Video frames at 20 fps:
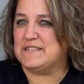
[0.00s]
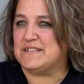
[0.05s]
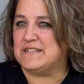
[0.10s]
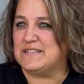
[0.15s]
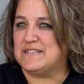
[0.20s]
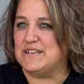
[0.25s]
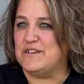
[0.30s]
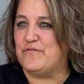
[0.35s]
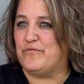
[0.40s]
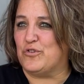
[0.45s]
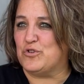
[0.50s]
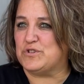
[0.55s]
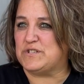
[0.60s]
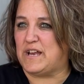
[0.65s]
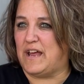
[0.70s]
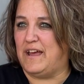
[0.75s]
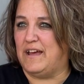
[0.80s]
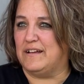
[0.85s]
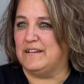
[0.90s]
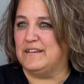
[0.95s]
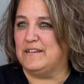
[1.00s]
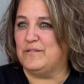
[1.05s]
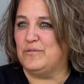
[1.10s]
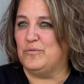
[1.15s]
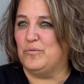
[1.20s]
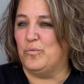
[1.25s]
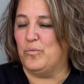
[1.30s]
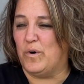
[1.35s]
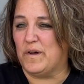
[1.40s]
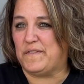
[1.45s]
to see firsthand
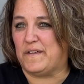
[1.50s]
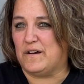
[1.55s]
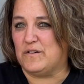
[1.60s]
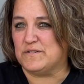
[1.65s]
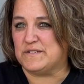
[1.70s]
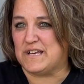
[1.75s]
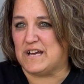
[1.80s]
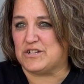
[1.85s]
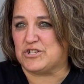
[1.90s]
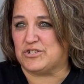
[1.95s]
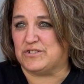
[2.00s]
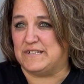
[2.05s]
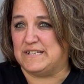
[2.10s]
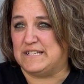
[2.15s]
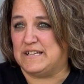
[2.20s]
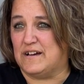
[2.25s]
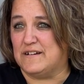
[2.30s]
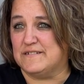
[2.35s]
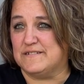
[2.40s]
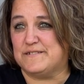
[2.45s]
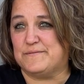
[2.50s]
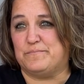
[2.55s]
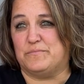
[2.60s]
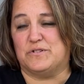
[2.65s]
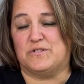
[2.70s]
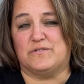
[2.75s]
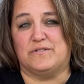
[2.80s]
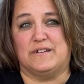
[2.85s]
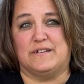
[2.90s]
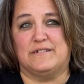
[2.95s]
what the house actually does
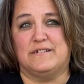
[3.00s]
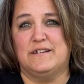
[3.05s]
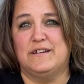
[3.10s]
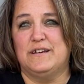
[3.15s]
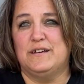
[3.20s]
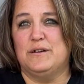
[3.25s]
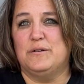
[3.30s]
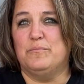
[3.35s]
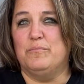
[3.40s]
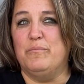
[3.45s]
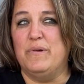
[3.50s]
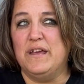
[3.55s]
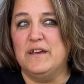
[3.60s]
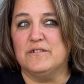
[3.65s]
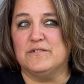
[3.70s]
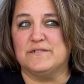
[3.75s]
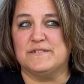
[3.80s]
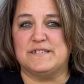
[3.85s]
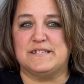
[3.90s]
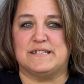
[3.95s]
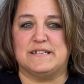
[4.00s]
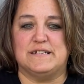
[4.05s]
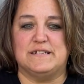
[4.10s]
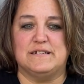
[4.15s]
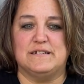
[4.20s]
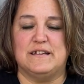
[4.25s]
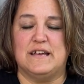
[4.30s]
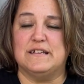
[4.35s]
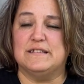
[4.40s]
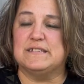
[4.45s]
between meals and